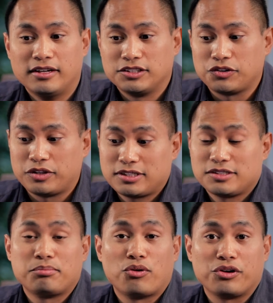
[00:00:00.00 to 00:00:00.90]
So this is
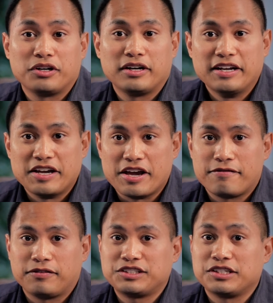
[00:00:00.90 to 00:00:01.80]
important
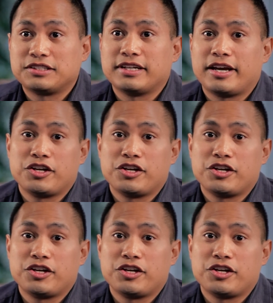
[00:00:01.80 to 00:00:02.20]
if, let's just say,